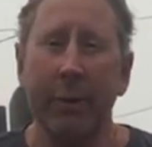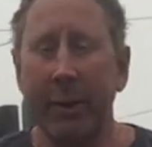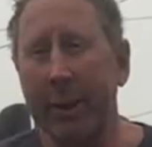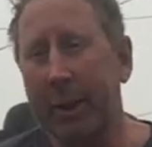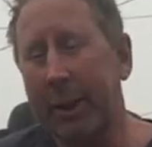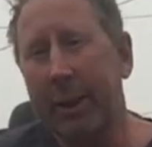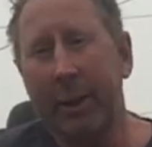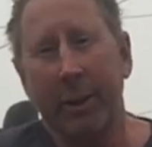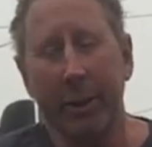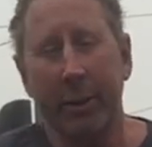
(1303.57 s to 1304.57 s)
The
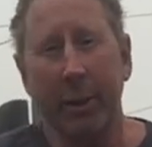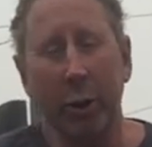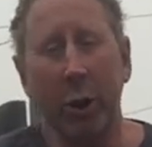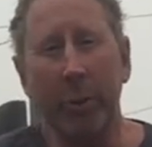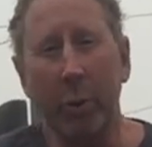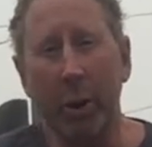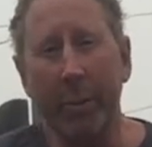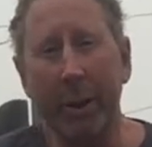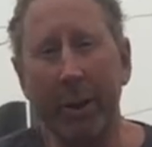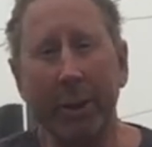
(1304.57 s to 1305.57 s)
global
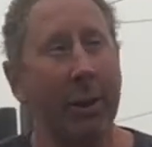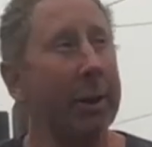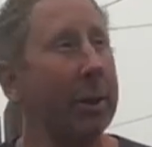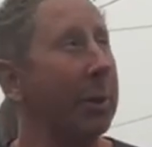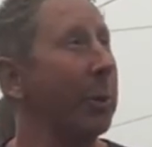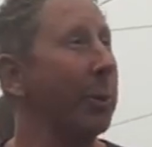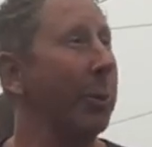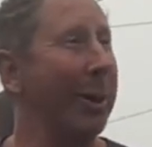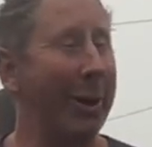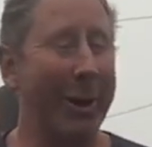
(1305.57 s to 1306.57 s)
warming
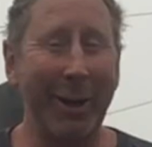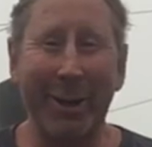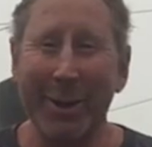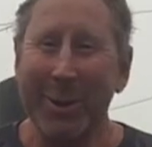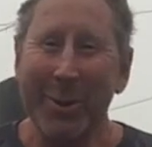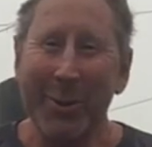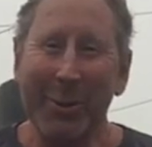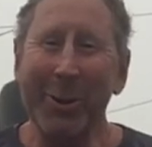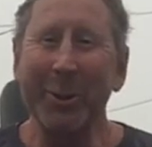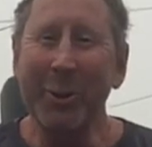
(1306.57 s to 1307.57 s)

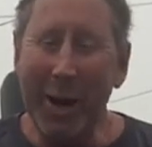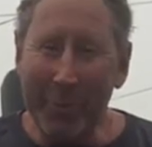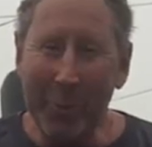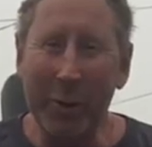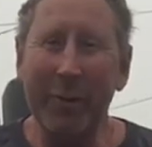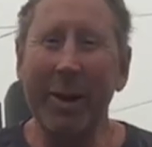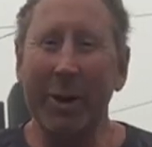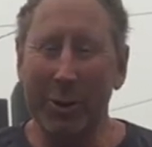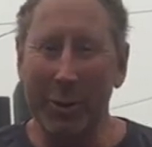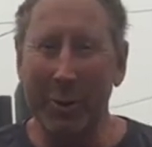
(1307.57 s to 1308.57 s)
will trap more of the
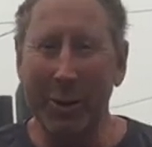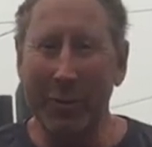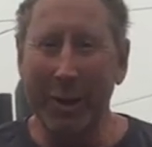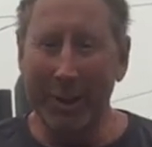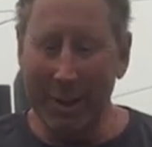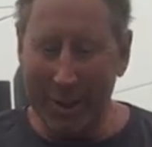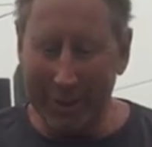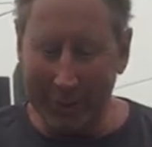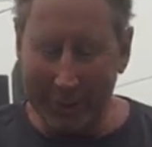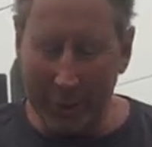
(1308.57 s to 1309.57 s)
outgoing
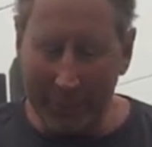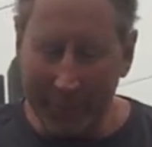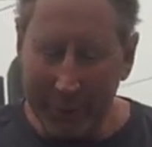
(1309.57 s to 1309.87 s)
radiation. So